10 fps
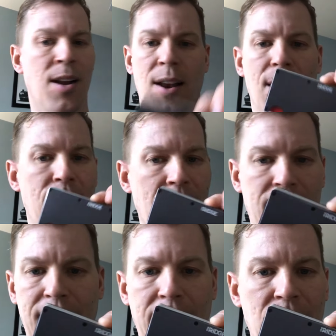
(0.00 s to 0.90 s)

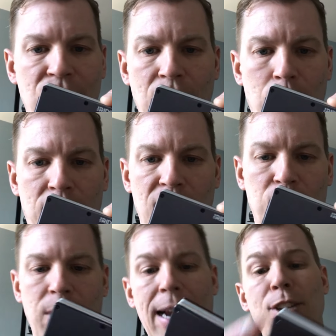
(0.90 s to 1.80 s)
Not the case here with this
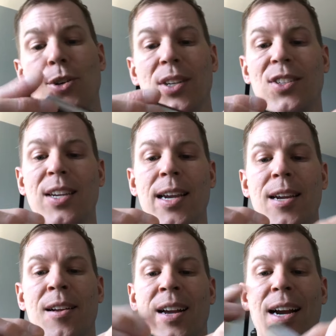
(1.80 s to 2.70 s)
one. As you can
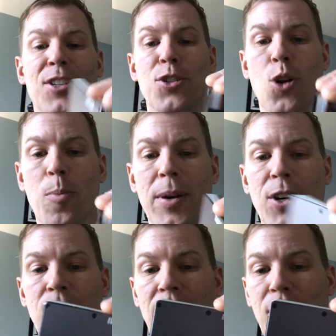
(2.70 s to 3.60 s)
see, it's no
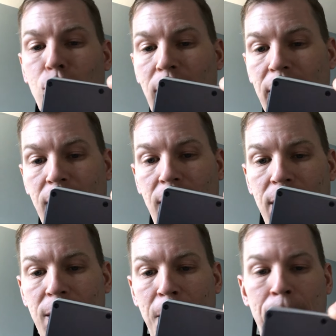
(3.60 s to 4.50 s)
bigger than the credit
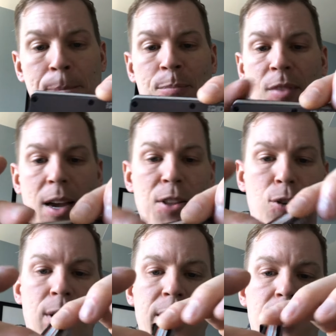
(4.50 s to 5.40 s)
card, and the
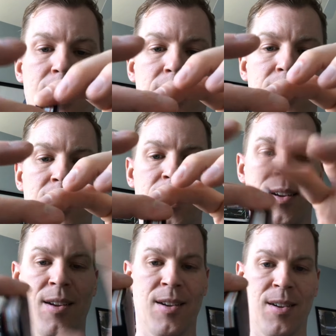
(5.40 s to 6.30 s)
credit card
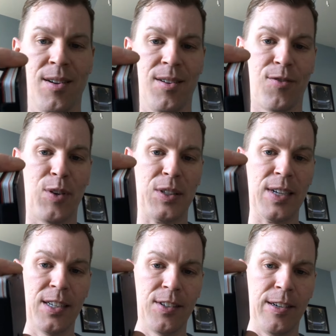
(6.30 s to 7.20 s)
fits nicely